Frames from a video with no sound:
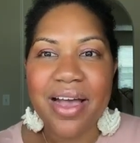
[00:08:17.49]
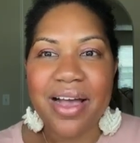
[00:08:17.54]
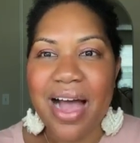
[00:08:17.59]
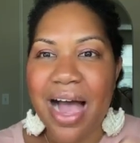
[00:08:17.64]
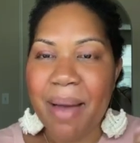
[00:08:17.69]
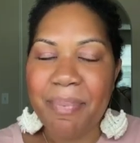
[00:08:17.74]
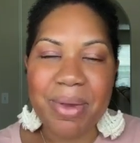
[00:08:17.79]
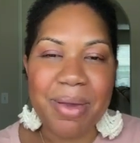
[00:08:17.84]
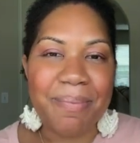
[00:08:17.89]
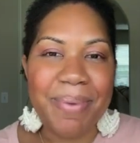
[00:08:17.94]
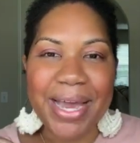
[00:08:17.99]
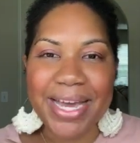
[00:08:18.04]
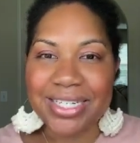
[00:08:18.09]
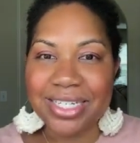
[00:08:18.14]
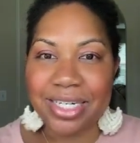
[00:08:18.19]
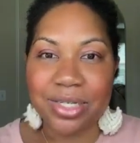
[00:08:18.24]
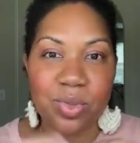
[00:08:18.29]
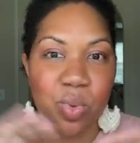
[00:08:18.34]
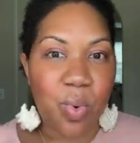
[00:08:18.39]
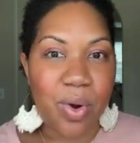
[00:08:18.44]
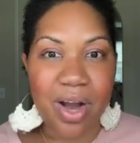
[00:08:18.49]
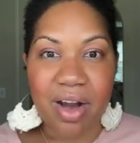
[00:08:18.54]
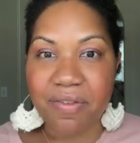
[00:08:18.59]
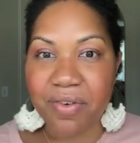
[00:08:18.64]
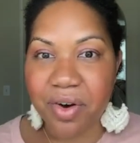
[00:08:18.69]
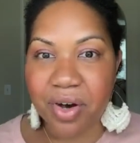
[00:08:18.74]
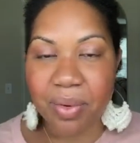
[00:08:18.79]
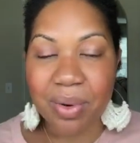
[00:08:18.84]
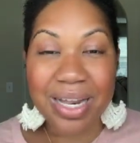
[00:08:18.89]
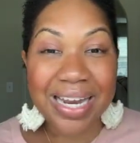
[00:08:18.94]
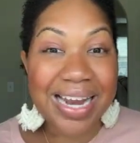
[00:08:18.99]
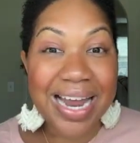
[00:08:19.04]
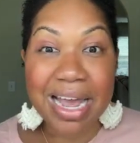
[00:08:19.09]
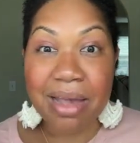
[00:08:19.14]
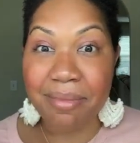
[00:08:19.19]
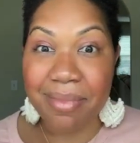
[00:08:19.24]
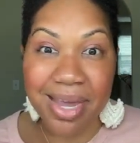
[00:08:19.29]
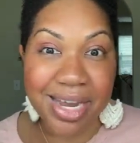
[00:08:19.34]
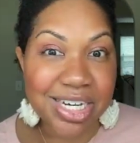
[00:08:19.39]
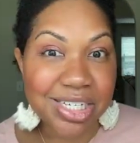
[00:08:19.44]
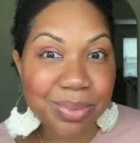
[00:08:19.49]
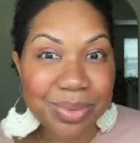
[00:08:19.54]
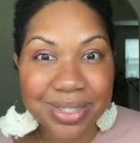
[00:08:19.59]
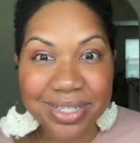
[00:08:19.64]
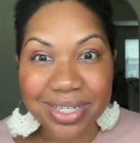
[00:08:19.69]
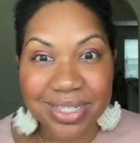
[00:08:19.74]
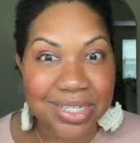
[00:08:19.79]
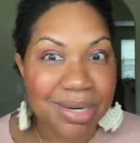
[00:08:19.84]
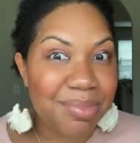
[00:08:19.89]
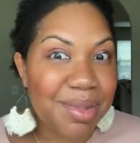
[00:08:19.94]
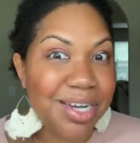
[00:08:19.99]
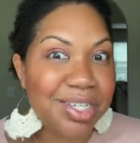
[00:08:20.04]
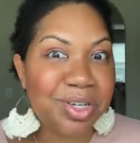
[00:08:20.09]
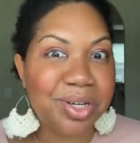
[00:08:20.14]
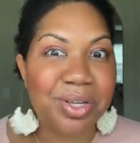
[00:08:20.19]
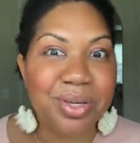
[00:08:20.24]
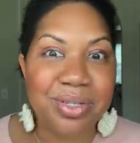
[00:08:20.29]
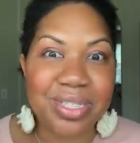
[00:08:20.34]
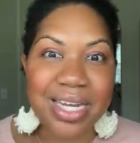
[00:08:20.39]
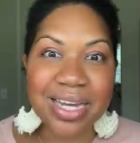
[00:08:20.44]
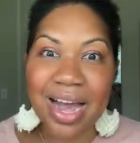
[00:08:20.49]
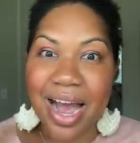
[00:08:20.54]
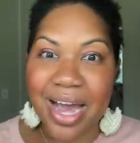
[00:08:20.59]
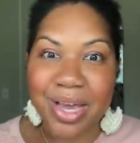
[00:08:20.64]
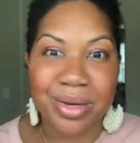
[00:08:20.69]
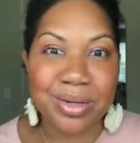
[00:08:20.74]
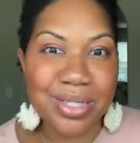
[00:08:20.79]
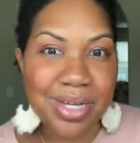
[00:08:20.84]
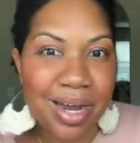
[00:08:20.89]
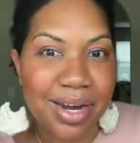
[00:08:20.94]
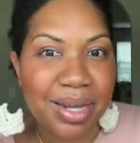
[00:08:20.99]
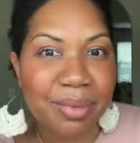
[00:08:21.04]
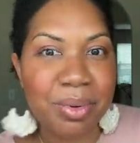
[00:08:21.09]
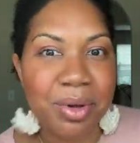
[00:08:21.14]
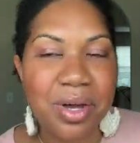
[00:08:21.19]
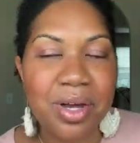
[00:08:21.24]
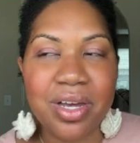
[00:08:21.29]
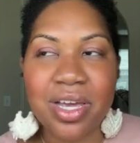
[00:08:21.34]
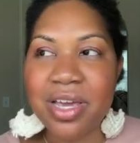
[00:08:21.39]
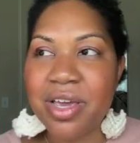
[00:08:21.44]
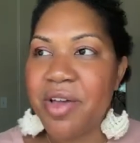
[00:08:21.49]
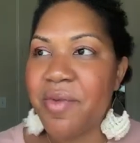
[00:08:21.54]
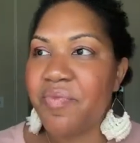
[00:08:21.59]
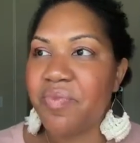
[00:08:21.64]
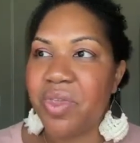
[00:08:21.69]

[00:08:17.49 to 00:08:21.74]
copy and paste into whatever client management system that you're using. I use Honeybook.